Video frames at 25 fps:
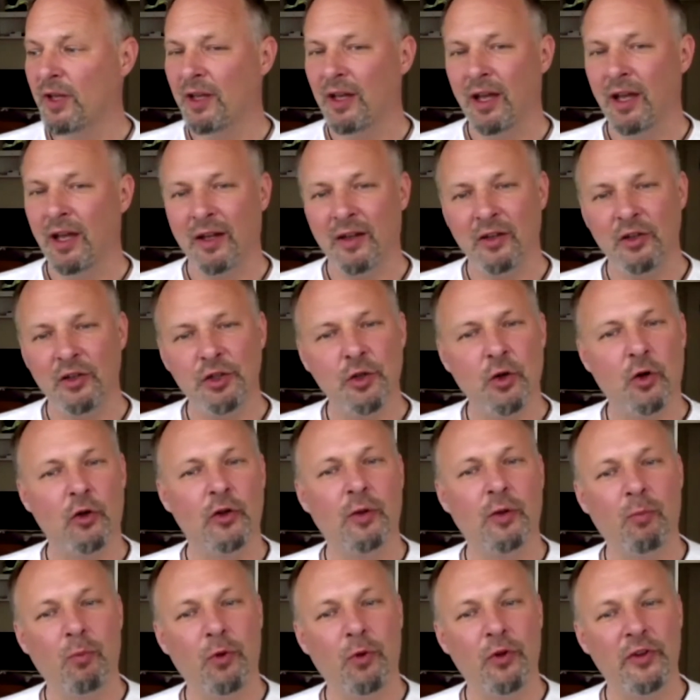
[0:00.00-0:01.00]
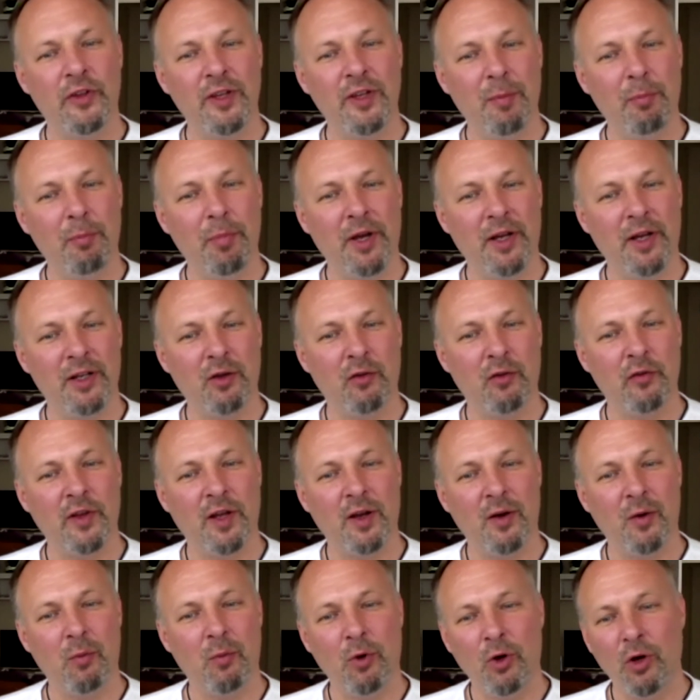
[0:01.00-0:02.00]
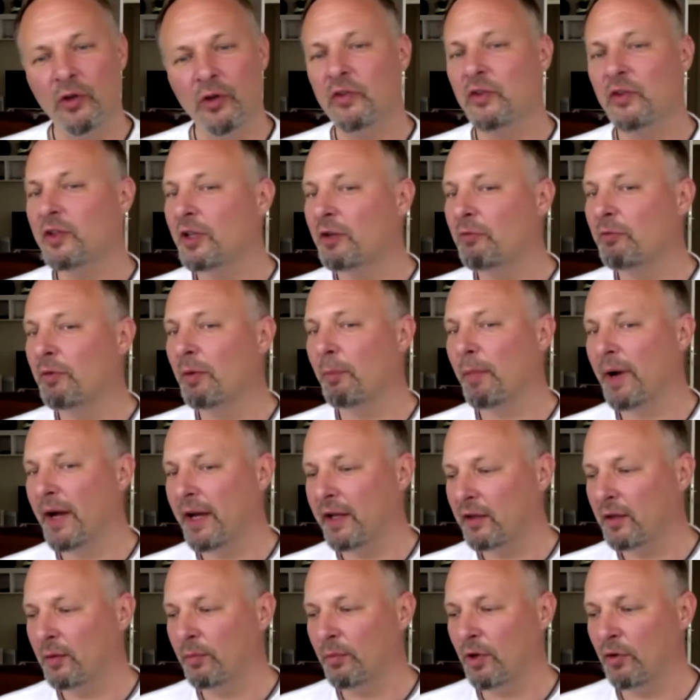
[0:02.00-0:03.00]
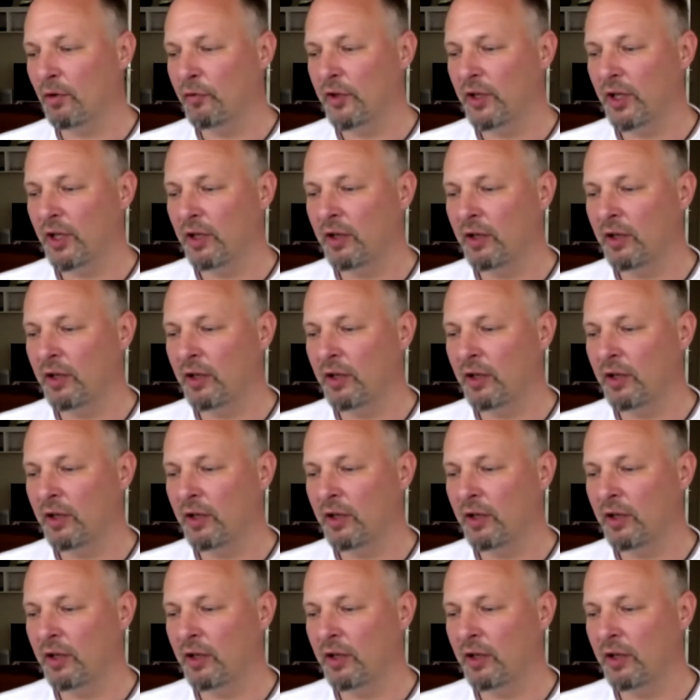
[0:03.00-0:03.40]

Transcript: and show them what the impact of that was, and then remind them of that